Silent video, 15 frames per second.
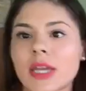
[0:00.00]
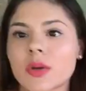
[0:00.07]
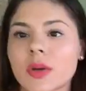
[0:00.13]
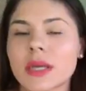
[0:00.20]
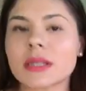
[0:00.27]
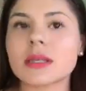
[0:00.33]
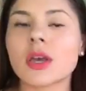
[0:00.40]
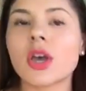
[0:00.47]

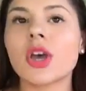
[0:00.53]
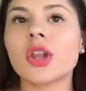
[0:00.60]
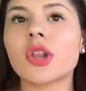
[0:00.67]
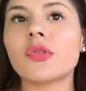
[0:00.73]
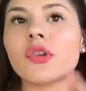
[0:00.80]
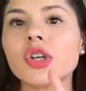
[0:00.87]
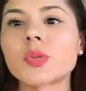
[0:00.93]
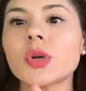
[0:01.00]
Anyways,
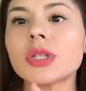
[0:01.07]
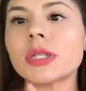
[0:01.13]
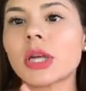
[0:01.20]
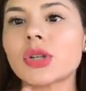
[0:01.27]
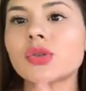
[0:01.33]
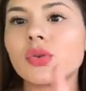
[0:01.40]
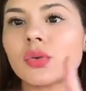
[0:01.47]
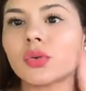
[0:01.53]
the first person
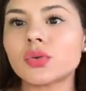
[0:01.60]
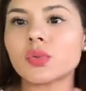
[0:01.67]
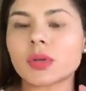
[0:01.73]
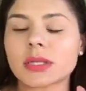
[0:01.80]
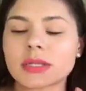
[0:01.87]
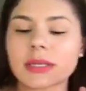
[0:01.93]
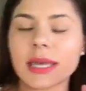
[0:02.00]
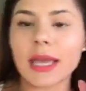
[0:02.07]
I told
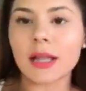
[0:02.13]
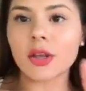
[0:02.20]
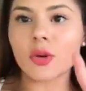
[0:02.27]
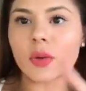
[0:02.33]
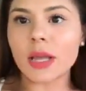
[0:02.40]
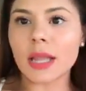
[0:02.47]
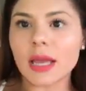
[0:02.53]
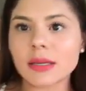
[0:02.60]
was Kayla
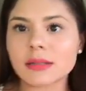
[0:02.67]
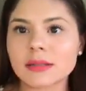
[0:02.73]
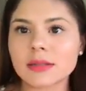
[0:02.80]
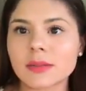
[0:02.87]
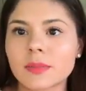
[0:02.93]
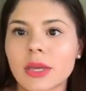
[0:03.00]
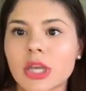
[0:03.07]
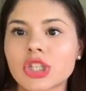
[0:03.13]

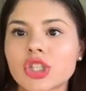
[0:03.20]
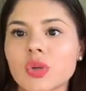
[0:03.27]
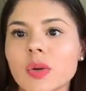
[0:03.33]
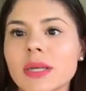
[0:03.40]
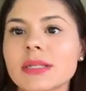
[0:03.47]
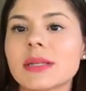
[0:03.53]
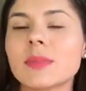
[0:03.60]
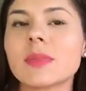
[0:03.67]
Ruelas. May she
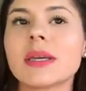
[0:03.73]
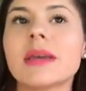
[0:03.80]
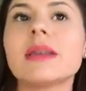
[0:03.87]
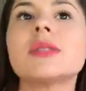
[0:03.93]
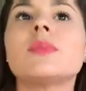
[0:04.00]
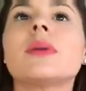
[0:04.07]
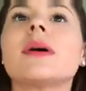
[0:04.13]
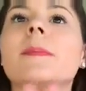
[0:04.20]
rest in
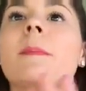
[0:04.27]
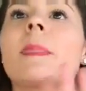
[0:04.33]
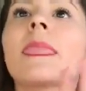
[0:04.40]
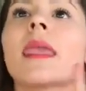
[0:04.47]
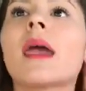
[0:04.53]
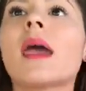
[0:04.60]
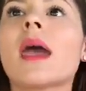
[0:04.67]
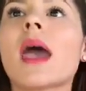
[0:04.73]
peace. But
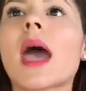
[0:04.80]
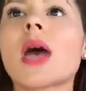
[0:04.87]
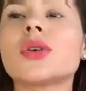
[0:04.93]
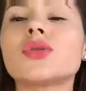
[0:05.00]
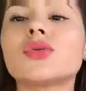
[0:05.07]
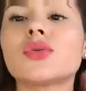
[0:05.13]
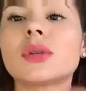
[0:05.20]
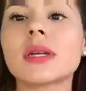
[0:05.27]

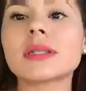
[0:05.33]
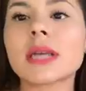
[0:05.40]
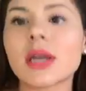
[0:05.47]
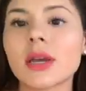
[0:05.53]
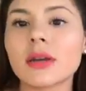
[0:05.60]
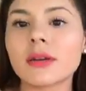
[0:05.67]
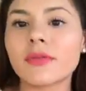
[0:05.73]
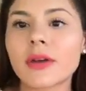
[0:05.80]
as soon as
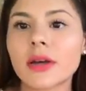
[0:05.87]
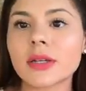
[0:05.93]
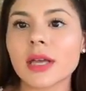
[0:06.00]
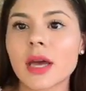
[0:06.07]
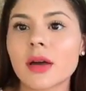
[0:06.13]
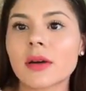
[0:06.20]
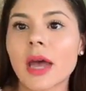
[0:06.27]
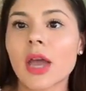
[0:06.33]
I found
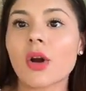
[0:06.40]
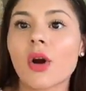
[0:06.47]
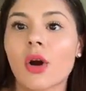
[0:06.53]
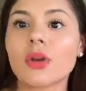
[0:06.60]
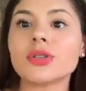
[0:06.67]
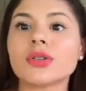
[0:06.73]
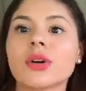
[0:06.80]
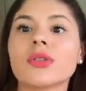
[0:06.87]
out, I
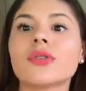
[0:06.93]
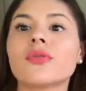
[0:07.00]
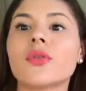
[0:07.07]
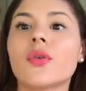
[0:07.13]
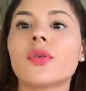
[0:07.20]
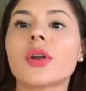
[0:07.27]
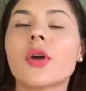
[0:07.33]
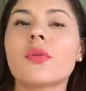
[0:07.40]
called her on the
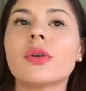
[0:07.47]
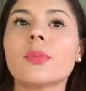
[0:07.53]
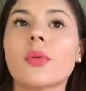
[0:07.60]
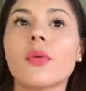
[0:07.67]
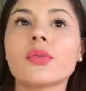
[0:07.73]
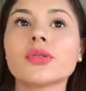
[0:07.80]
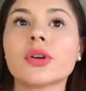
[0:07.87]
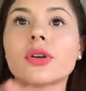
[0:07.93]
phone and we
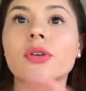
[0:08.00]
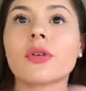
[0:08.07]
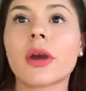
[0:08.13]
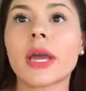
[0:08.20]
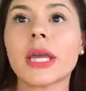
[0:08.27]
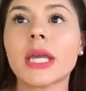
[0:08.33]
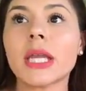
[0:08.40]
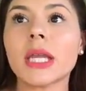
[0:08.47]
both started
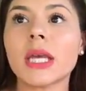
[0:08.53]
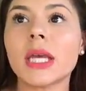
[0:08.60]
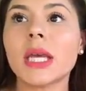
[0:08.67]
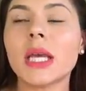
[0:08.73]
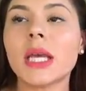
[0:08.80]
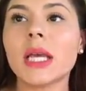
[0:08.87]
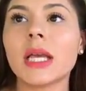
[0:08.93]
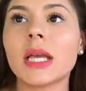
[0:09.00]
crying.
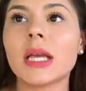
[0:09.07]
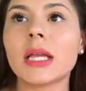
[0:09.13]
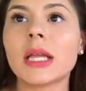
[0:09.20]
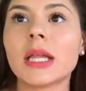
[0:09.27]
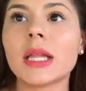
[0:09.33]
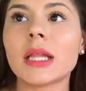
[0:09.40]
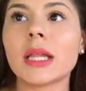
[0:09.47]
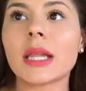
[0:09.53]

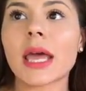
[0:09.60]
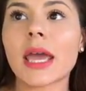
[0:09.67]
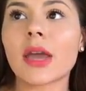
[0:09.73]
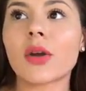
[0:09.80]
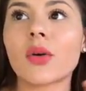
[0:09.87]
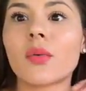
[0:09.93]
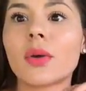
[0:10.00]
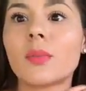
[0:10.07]

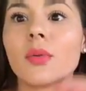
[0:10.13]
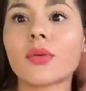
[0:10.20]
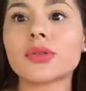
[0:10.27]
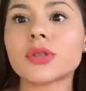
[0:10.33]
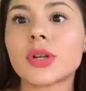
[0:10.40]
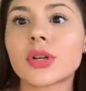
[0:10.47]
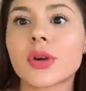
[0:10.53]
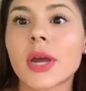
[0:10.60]
Like,
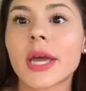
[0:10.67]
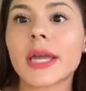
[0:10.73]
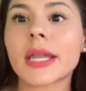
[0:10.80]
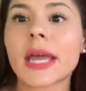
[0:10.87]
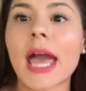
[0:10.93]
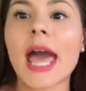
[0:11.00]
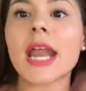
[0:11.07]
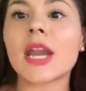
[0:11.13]

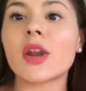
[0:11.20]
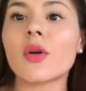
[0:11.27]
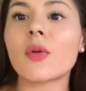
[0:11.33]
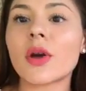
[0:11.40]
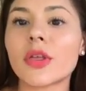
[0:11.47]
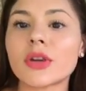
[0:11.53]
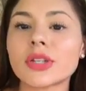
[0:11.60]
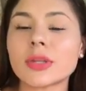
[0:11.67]
I didn't know
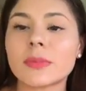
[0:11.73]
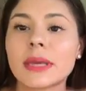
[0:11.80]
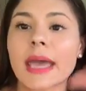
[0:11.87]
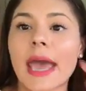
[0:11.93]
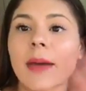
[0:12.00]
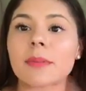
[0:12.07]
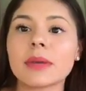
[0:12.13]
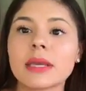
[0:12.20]
whether to be
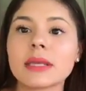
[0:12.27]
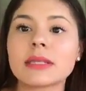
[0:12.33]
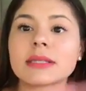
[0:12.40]
happy,